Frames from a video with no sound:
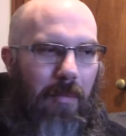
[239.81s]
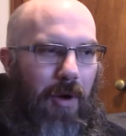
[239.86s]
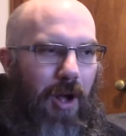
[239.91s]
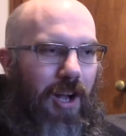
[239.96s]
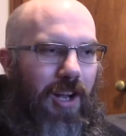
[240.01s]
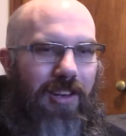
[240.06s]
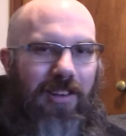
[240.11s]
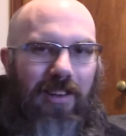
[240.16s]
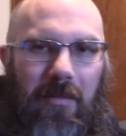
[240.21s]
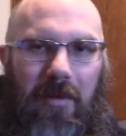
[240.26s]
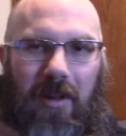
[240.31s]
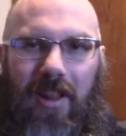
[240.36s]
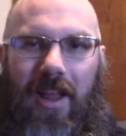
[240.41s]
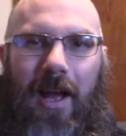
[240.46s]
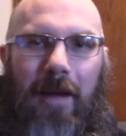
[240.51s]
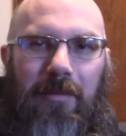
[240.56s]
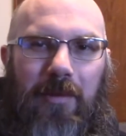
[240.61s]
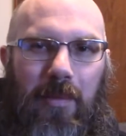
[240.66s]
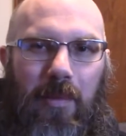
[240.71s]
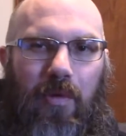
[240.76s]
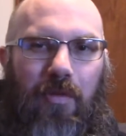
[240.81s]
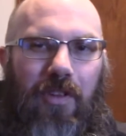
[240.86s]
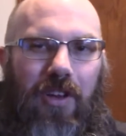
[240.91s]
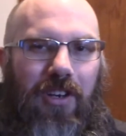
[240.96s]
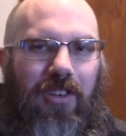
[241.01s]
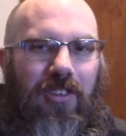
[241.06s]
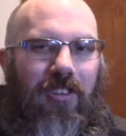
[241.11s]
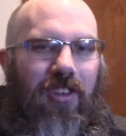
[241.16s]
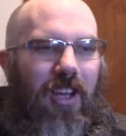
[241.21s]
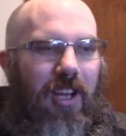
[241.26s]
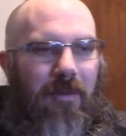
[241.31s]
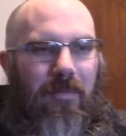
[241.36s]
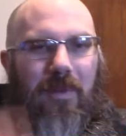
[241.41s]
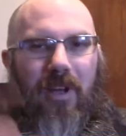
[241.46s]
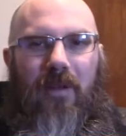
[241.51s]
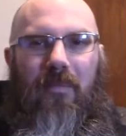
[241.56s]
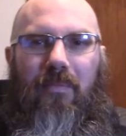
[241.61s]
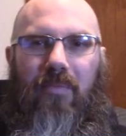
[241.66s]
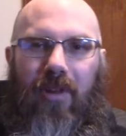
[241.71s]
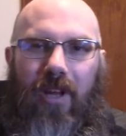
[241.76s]
Probably can laptop over there, just lay in
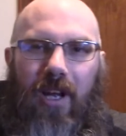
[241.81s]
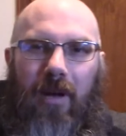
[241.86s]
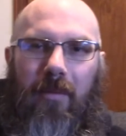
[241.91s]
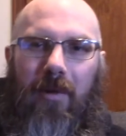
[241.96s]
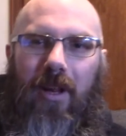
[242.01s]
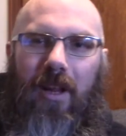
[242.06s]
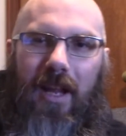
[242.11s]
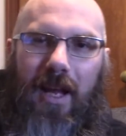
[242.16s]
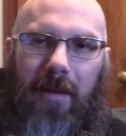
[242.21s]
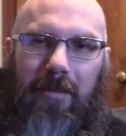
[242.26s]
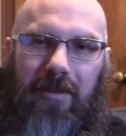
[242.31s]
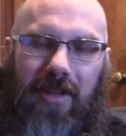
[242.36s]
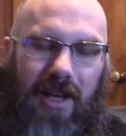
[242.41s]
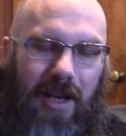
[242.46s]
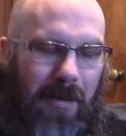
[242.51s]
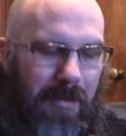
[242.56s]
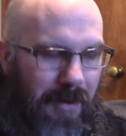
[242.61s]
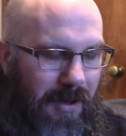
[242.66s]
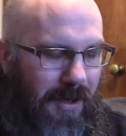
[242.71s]
bed and play on my laptop.